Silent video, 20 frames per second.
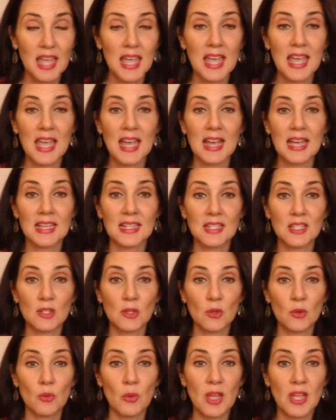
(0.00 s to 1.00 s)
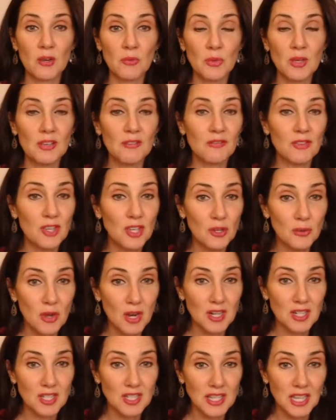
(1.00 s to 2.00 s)
And when we view
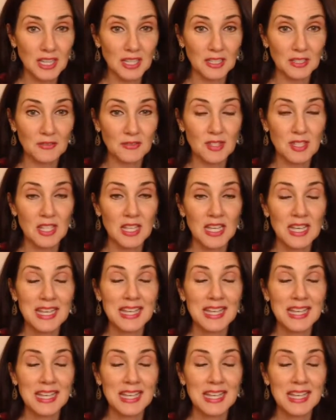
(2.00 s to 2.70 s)
ourselves,